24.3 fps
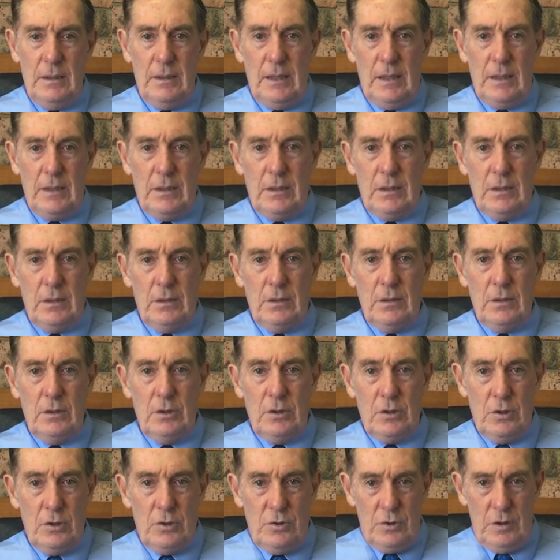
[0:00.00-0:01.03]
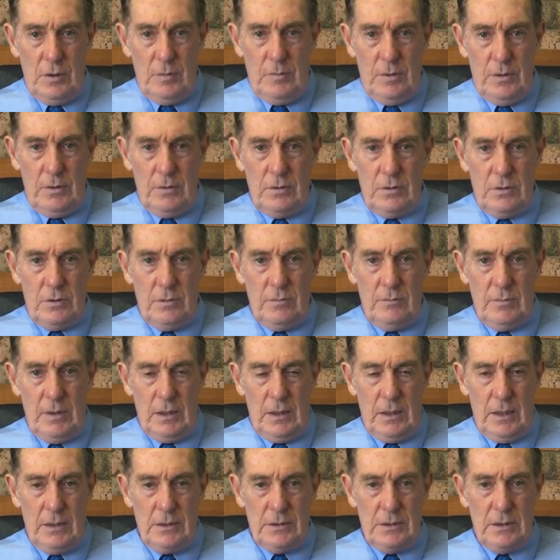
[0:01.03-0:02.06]
that can contribute to
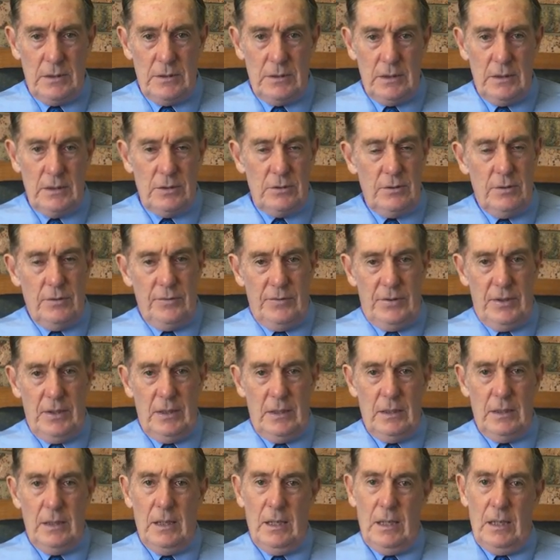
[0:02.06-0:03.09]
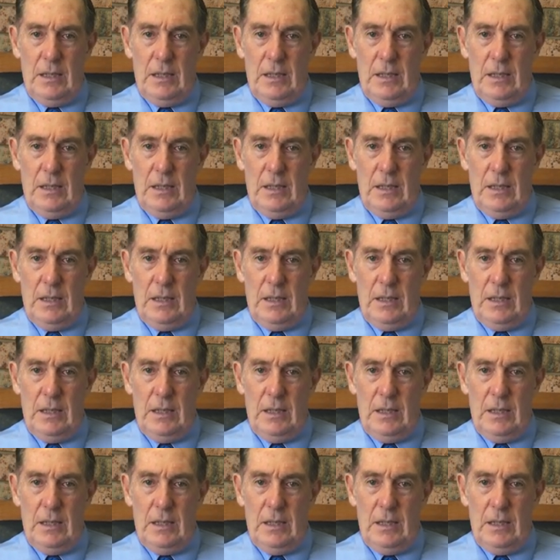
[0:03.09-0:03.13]
Meniere's disease. Don't think